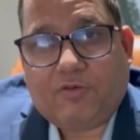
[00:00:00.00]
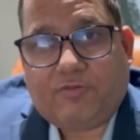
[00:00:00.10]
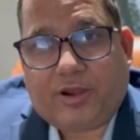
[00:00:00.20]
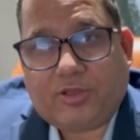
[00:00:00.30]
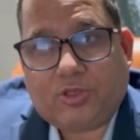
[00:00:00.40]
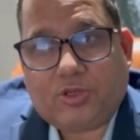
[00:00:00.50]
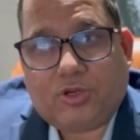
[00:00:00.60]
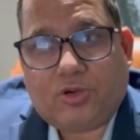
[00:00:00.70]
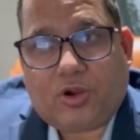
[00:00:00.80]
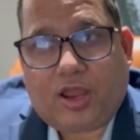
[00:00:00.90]
of
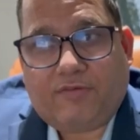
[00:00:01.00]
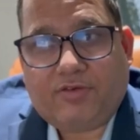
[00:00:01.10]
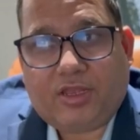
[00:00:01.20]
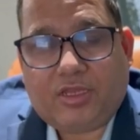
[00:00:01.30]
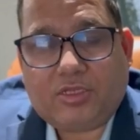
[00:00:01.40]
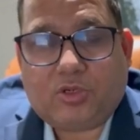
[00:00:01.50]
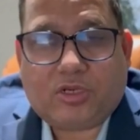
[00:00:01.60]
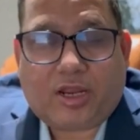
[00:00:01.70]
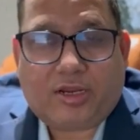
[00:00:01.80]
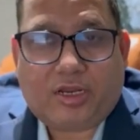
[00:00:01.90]
pressure or heaviness or
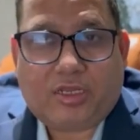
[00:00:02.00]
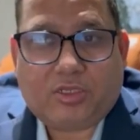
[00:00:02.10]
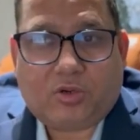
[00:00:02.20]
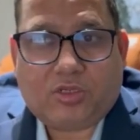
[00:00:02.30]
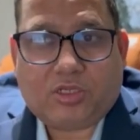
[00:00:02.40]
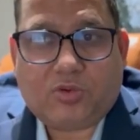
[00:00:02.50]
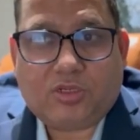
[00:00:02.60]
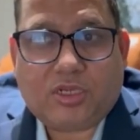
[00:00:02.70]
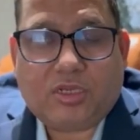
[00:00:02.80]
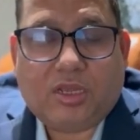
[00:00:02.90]
tightness or
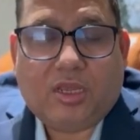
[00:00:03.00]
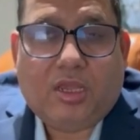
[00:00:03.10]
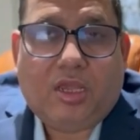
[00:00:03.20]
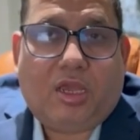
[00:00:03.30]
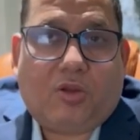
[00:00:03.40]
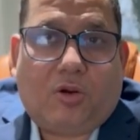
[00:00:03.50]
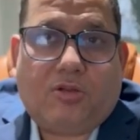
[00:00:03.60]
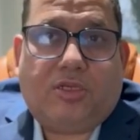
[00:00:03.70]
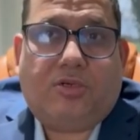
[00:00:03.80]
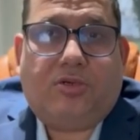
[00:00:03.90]
squeezing
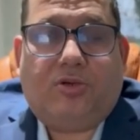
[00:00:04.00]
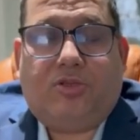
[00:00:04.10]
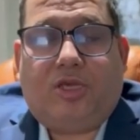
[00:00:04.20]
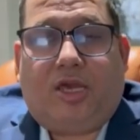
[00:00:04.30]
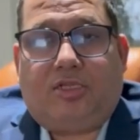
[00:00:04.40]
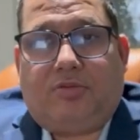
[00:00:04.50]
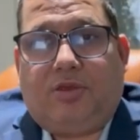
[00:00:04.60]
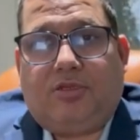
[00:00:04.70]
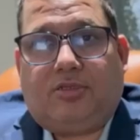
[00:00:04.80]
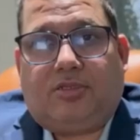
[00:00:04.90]
across your chest,
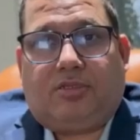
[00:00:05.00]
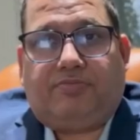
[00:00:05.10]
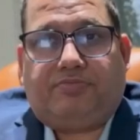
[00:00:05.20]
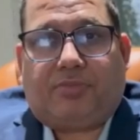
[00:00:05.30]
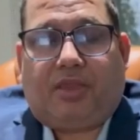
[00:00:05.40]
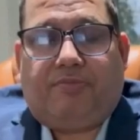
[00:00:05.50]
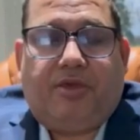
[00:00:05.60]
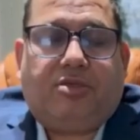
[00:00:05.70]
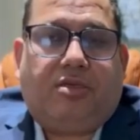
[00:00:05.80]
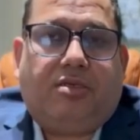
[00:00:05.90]
because
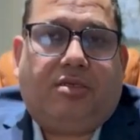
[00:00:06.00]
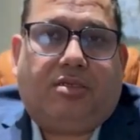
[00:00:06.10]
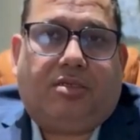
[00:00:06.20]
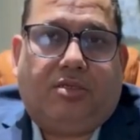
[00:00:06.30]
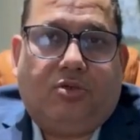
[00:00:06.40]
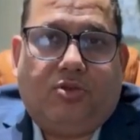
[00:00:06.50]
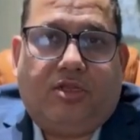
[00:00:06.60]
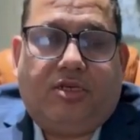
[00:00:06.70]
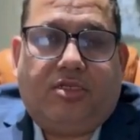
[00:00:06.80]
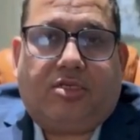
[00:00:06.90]
patients
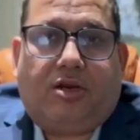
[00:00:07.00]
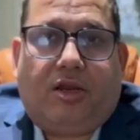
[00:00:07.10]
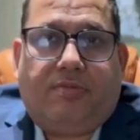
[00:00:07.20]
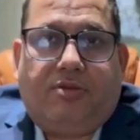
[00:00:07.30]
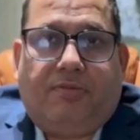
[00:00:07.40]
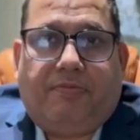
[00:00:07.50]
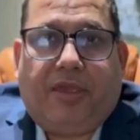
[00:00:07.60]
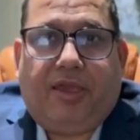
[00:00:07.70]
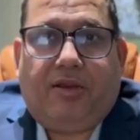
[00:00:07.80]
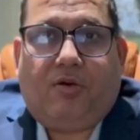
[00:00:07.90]
usually describe the
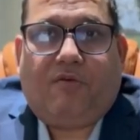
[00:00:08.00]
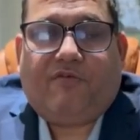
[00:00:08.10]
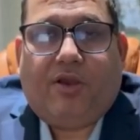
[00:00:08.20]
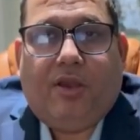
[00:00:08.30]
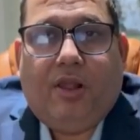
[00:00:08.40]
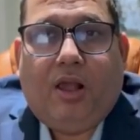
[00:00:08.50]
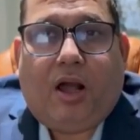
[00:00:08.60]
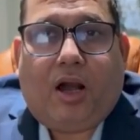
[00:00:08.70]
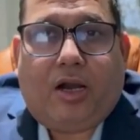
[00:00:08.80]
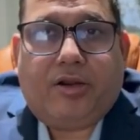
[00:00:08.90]
pain of
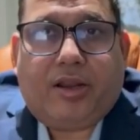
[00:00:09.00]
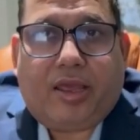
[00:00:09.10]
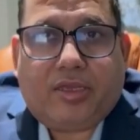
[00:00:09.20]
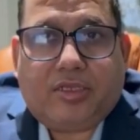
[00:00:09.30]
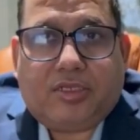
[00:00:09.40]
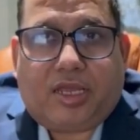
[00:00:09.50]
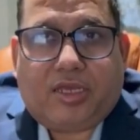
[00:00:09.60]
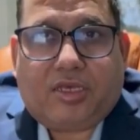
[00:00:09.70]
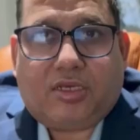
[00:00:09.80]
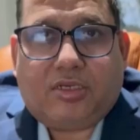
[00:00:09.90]
heart attack is
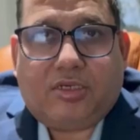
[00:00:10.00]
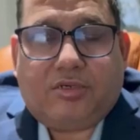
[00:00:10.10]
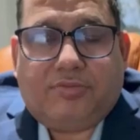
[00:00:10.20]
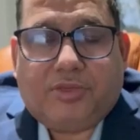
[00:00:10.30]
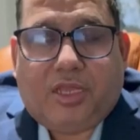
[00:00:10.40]
like an